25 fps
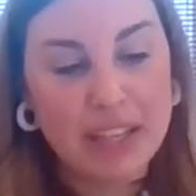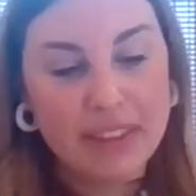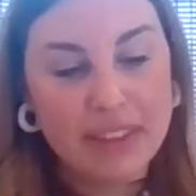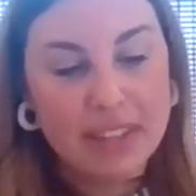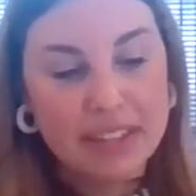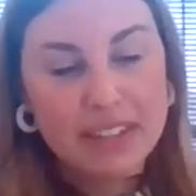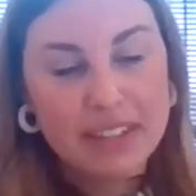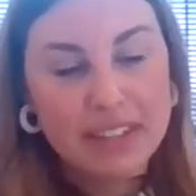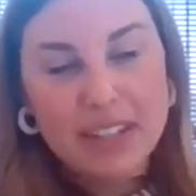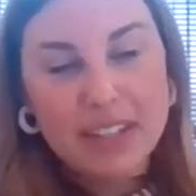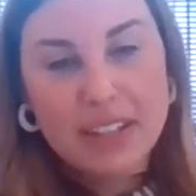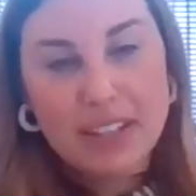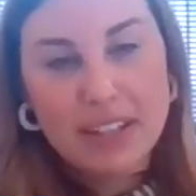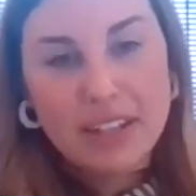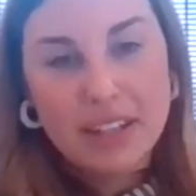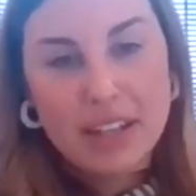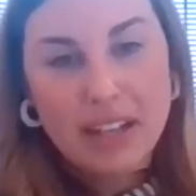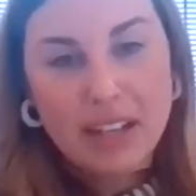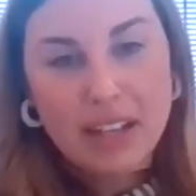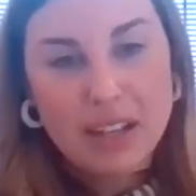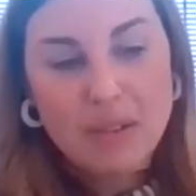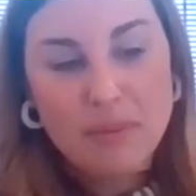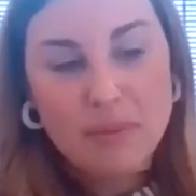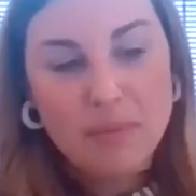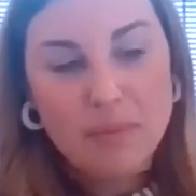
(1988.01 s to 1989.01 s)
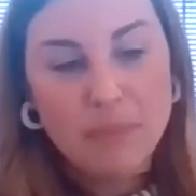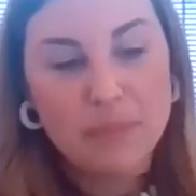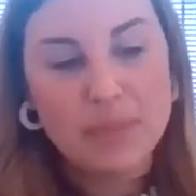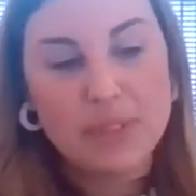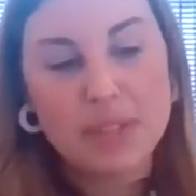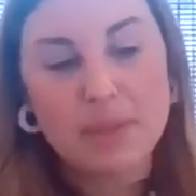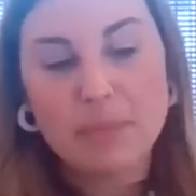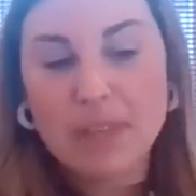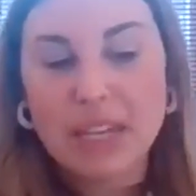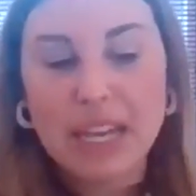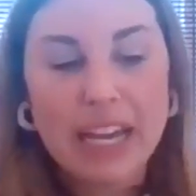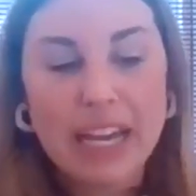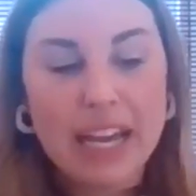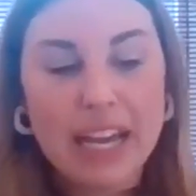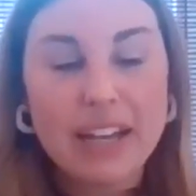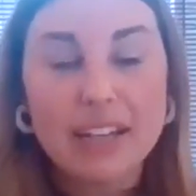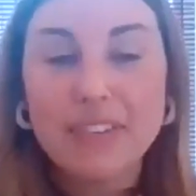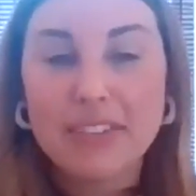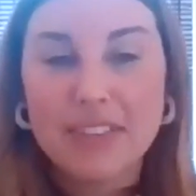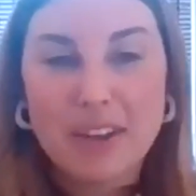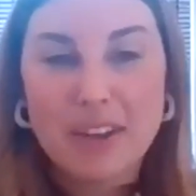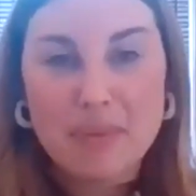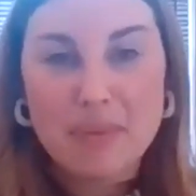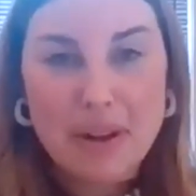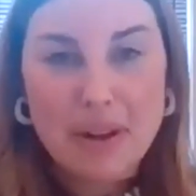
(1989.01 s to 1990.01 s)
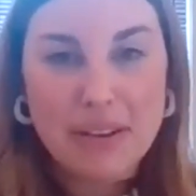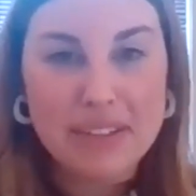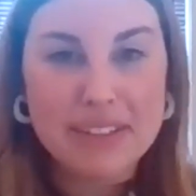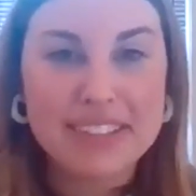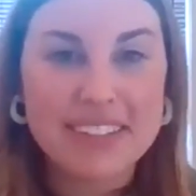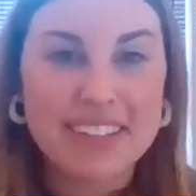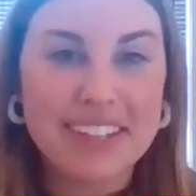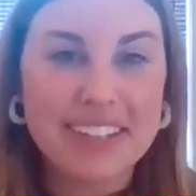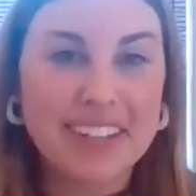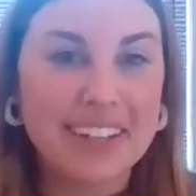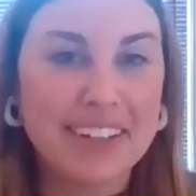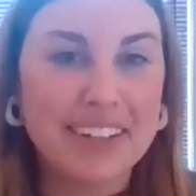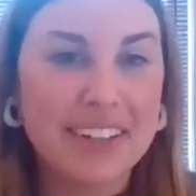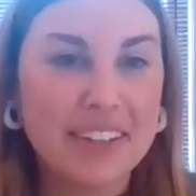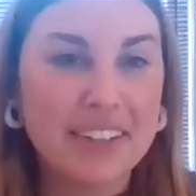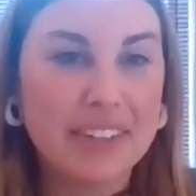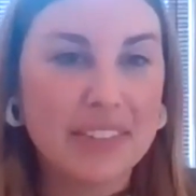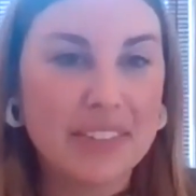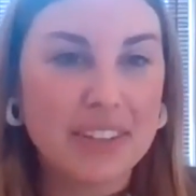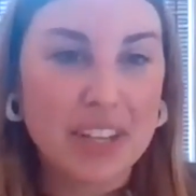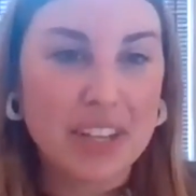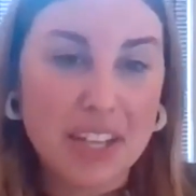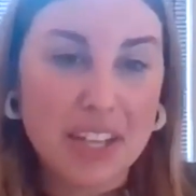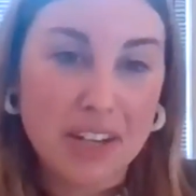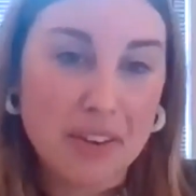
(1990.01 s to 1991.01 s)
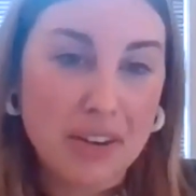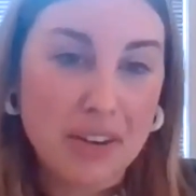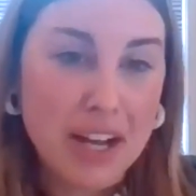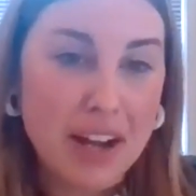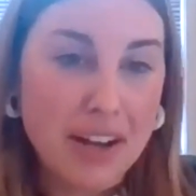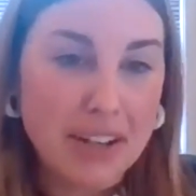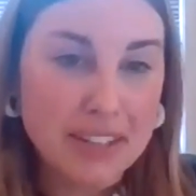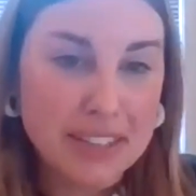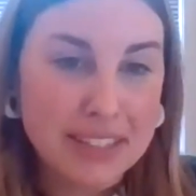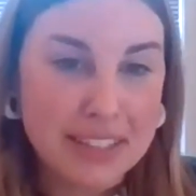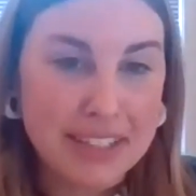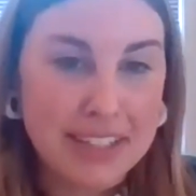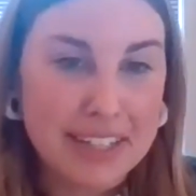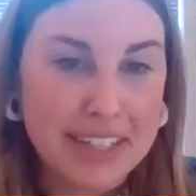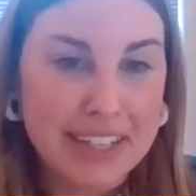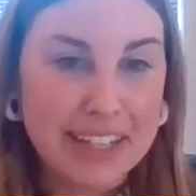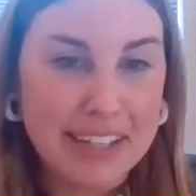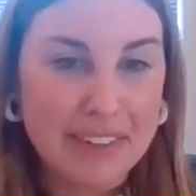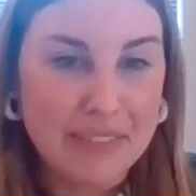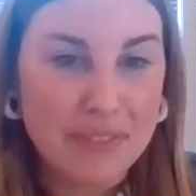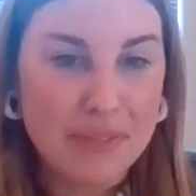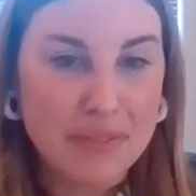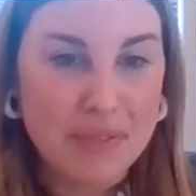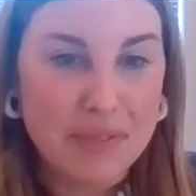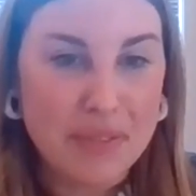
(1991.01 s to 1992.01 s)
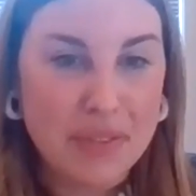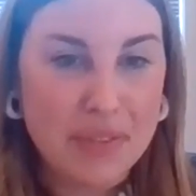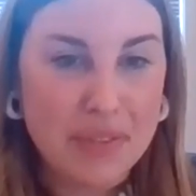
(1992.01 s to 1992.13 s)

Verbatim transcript: I think that um, something I hadn't thought about is the the curiosity